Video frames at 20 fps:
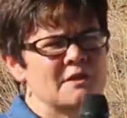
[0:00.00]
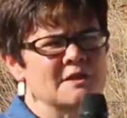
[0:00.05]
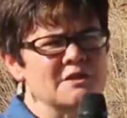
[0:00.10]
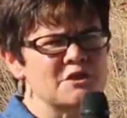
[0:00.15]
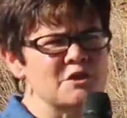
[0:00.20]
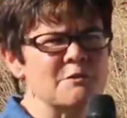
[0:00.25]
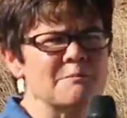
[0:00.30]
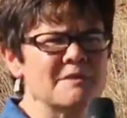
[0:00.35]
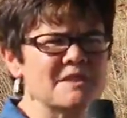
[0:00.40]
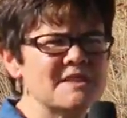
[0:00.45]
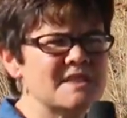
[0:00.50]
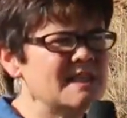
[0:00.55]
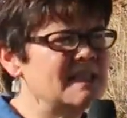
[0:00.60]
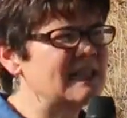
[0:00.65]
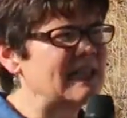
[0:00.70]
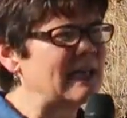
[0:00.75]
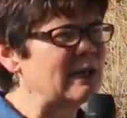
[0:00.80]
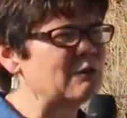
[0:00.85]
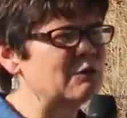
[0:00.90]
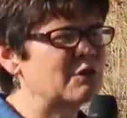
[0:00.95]

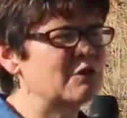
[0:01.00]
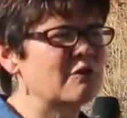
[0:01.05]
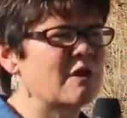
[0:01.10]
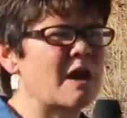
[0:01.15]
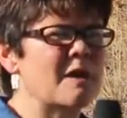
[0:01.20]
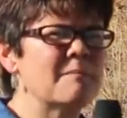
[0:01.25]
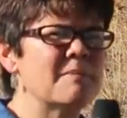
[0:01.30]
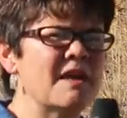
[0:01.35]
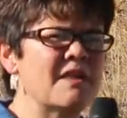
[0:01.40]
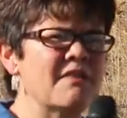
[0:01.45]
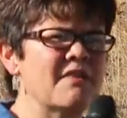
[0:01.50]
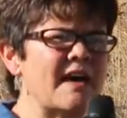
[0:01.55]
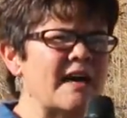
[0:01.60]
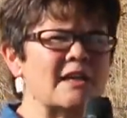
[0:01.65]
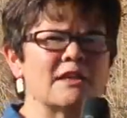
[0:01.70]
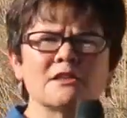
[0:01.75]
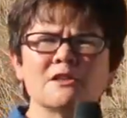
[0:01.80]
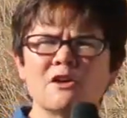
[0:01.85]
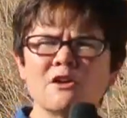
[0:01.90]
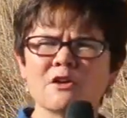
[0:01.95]
serpentine outcrop, and
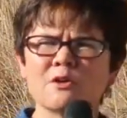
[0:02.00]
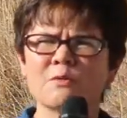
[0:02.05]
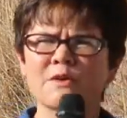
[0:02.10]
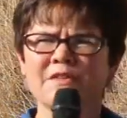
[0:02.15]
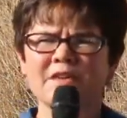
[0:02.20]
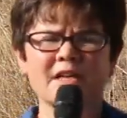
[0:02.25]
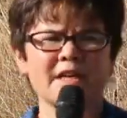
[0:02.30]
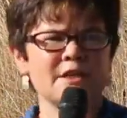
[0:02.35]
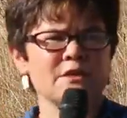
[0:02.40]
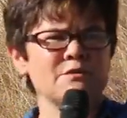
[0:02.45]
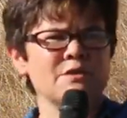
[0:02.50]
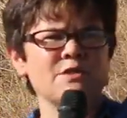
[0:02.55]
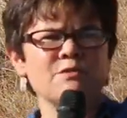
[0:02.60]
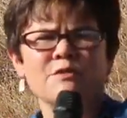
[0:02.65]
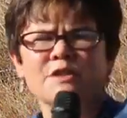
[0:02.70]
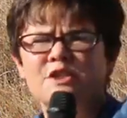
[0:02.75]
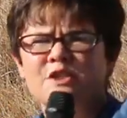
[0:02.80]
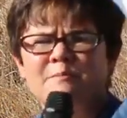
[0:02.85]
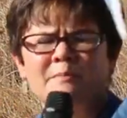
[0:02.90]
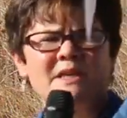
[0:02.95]
that, along with Coyote
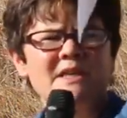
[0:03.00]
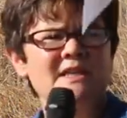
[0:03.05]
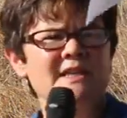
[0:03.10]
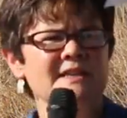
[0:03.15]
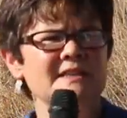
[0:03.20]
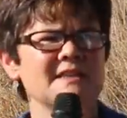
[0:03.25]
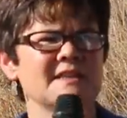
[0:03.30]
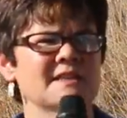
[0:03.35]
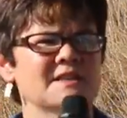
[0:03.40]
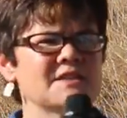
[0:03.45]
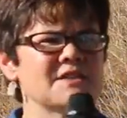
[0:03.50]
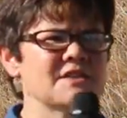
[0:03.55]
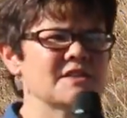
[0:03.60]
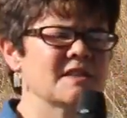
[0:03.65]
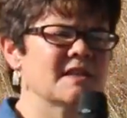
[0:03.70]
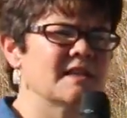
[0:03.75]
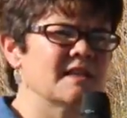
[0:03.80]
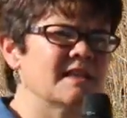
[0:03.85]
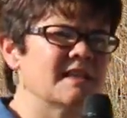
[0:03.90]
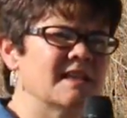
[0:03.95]
Ridge behind
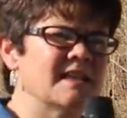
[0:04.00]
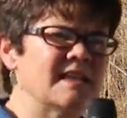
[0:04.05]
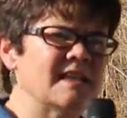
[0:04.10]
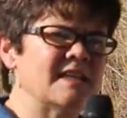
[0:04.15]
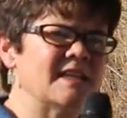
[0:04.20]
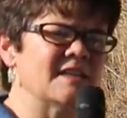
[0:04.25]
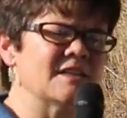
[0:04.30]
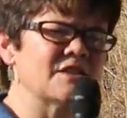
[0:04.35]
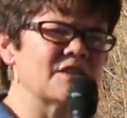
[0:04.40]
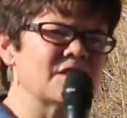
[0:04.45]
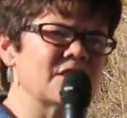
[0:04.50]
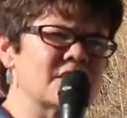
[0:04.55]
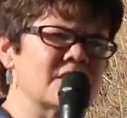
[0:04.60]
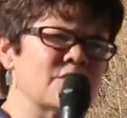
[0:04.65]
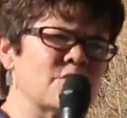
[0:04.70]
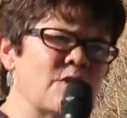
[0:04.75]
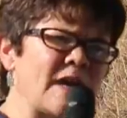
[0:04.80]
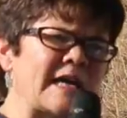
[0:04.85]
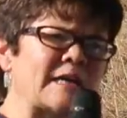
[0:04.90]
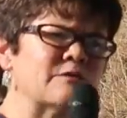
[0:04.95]
us, is
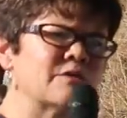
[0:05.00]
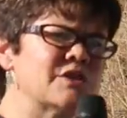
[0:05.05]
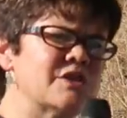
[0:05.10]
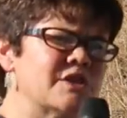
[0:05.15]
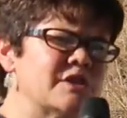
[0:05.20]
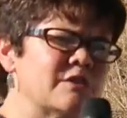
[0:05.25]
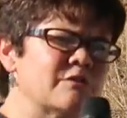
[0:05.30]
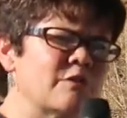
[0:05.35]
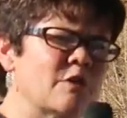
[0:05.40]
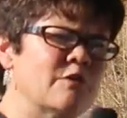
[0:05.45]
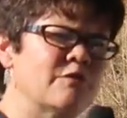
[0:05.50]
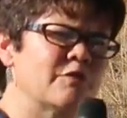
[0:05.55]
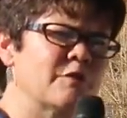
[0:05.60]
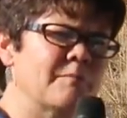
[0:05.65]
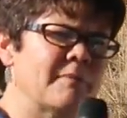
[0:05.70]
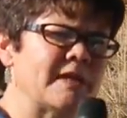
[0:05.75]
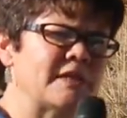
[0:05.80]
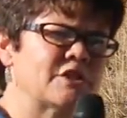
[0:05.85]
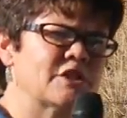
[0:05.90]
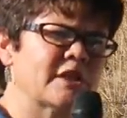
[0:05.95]
ground zero for
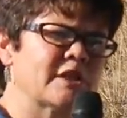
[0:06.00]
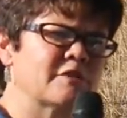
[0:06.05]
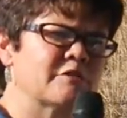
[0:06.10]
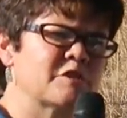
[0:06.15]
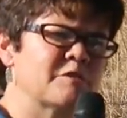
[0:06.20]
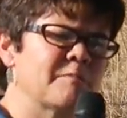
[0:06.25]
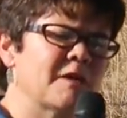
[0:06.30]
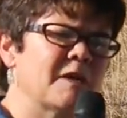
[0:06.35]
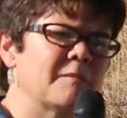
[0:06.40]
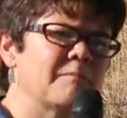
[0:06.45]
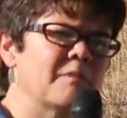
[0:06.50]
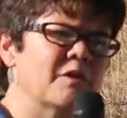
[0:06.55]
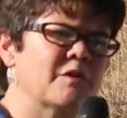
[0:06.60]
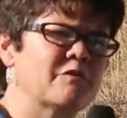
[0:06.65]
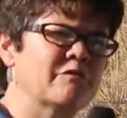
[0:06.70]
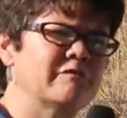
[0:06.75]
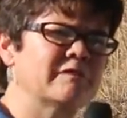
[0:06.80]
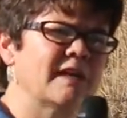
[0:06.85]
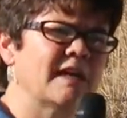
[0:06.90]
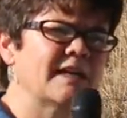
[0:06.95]
bay checker spot
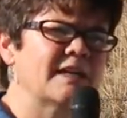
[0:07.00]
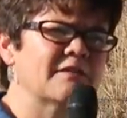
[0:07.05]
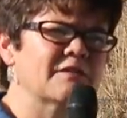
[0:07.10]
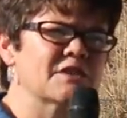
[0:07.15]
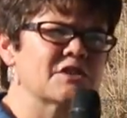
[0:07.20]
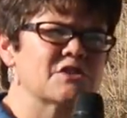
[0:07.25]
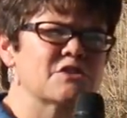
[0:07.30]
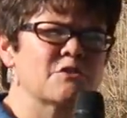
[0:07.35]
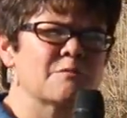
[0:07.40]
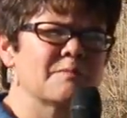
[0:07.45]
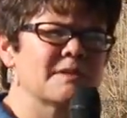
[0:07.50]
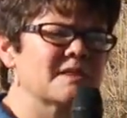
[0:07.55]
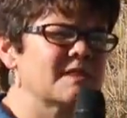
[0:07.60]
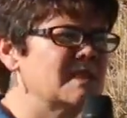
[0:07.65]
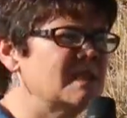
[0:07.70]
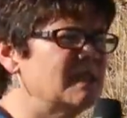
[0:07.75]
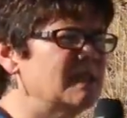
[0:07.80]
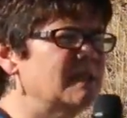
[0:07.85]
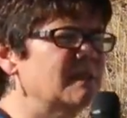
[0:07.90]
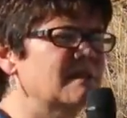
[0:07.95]
butterfly in the
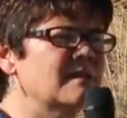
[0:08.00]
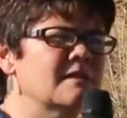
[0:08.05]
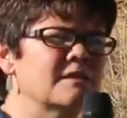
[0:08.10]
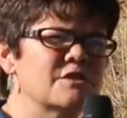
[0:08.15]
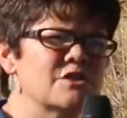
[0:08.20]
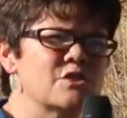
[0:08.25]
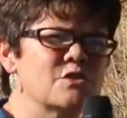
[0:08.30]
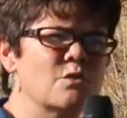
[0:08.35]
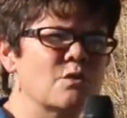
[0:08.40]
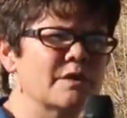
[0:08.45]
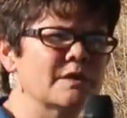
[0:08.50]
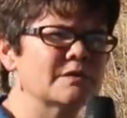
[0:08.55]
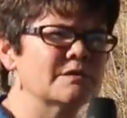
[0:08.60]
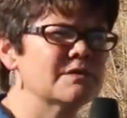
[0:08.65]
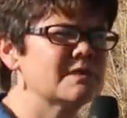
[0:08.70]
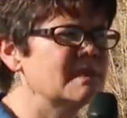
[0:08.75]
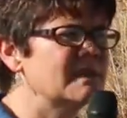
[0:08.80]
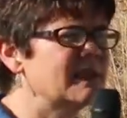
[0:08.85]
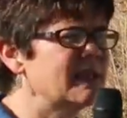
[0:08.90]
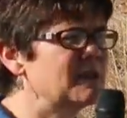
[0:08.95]
serpentine
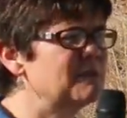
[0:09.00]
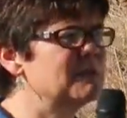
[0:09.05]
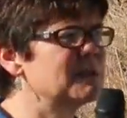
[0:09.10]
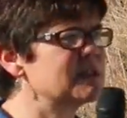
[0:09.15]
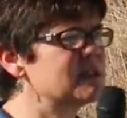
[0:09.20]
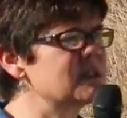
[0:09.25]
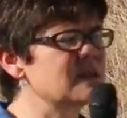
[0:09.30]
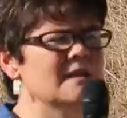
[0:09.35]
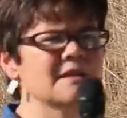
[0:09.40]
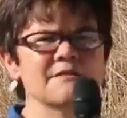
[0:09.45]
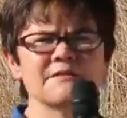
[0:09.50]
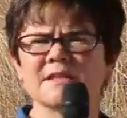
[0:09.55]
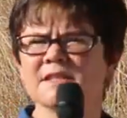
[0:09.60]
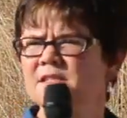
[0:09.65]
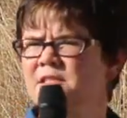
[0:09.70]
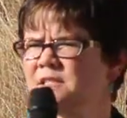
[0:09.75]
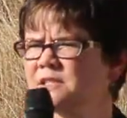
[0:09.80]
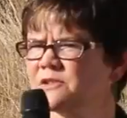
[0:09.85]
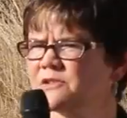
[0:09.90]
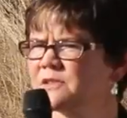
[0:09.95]
soils. And Edmund Sullivan
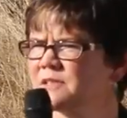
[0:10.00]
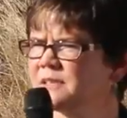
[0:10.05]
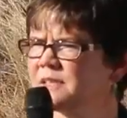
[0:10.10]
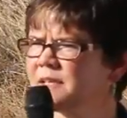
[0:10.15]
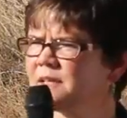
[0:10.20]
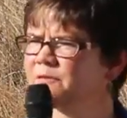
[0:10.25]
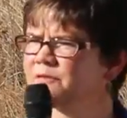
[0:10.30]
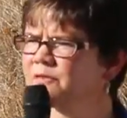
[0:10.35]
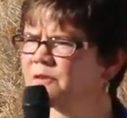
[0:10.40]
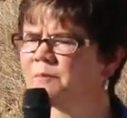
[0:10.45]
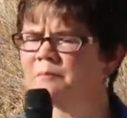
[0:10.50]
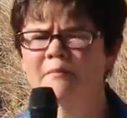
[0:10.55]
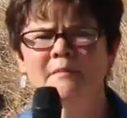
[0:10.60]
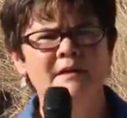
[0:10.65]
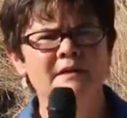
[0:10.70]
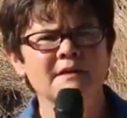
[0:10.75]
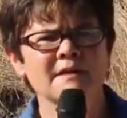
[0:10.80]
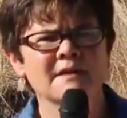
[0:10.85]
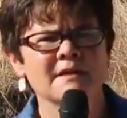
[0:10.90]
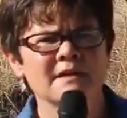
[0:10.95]
is here today from
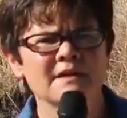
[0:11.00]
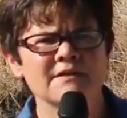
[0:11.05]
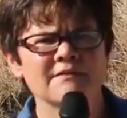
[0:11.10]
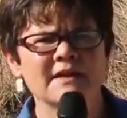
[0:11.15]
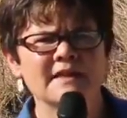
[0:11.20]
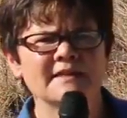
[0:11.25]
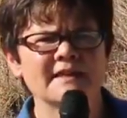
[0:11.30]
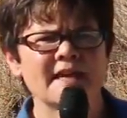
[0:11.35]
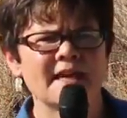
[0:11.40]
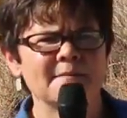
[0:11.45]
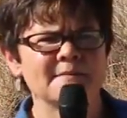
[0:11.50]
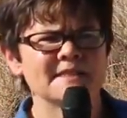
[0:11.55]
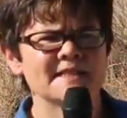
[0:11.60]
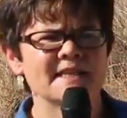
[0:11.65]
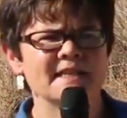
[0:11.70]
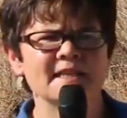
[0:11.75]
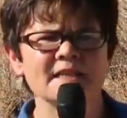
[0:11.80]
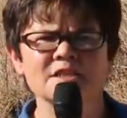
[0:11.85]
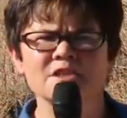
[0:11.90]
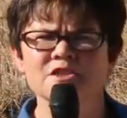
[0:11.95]
the Valley
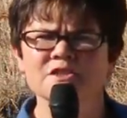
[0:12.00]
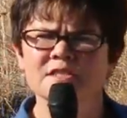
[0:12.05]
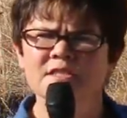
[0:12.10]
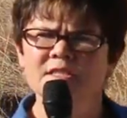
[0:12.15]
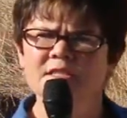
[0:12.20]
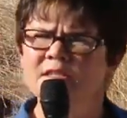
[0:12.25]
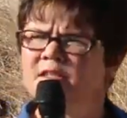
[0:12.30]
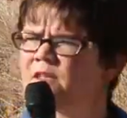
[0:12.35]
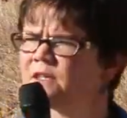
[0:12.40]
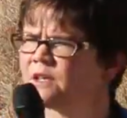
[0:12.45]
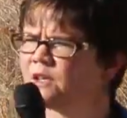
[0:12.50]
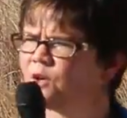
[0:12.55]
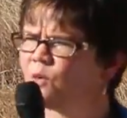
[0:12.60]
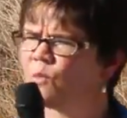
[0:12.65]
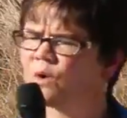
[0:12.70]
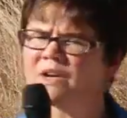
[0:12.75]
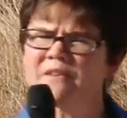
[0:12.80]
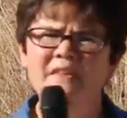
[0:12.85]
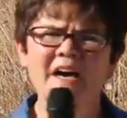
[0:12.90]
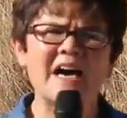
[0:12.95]
Habitat Agency,
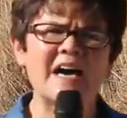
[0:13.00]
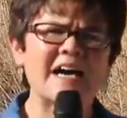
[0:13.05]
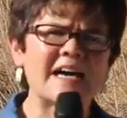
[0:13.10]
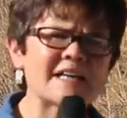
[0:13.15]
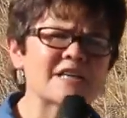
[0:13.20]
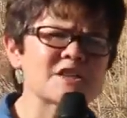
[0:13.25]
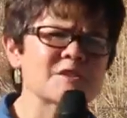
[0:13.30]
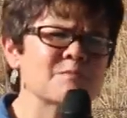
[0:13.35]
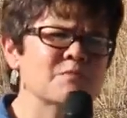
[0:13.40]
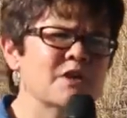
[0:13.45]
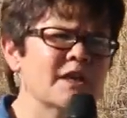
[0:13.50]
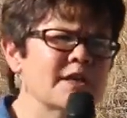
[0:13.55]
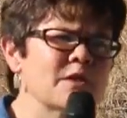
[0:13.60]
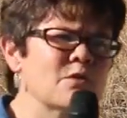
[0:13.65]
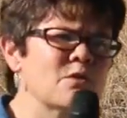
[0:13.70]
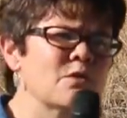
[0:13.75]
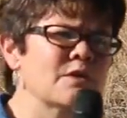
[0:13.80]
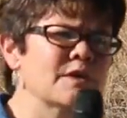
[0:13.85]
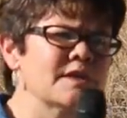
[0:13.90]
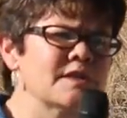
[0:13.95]
one of the highest
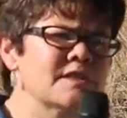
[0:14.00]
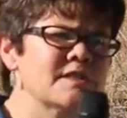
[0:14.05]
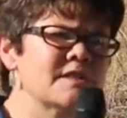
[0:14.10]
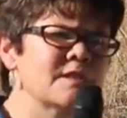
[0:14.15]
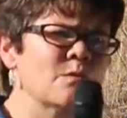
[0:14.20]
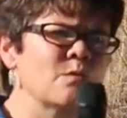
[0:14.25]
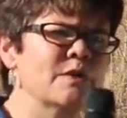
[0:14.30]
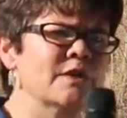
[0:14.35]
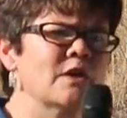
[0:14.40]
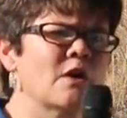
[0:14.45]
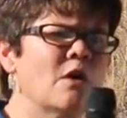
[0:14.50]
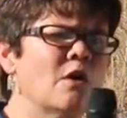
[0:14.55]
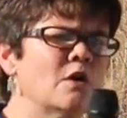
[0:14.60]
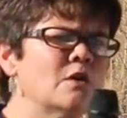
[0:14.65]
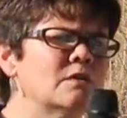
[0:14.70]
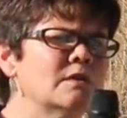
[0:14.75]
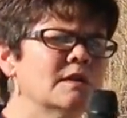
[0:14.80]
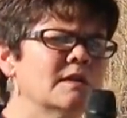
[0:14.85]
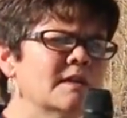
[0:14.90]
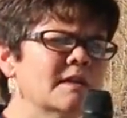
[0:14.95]
priorities that we
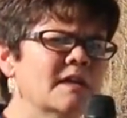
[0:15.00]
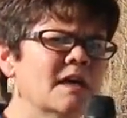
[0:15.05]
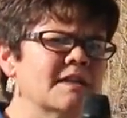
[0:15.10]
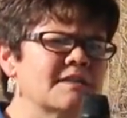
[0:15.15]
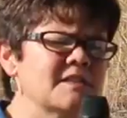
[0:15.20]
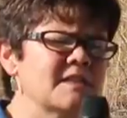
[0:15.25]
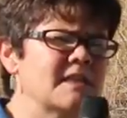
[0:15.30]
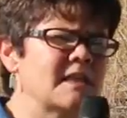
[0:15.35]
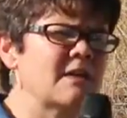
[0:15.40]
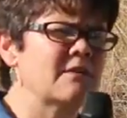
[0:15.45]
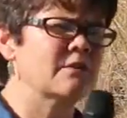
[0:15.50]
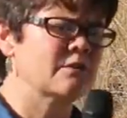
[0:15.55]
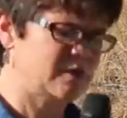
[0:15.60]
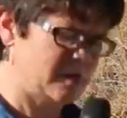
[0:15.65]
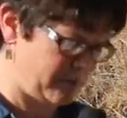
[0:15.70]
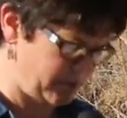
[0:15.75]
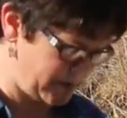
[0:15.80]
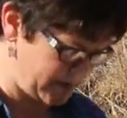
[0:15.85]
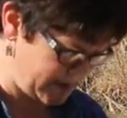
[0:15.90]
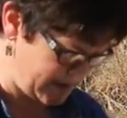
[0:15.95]
all got together
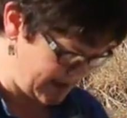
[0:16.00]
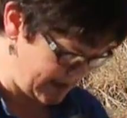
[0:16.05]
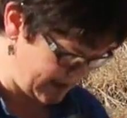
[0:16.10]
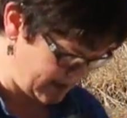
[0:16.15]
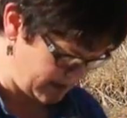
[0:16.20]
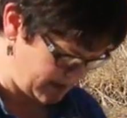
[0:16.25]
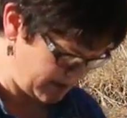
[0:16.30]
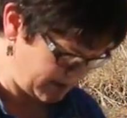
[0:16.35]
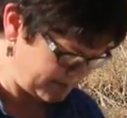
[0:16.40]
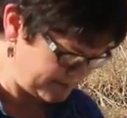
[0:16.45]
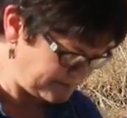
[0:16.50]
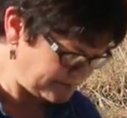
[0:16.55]
to protect.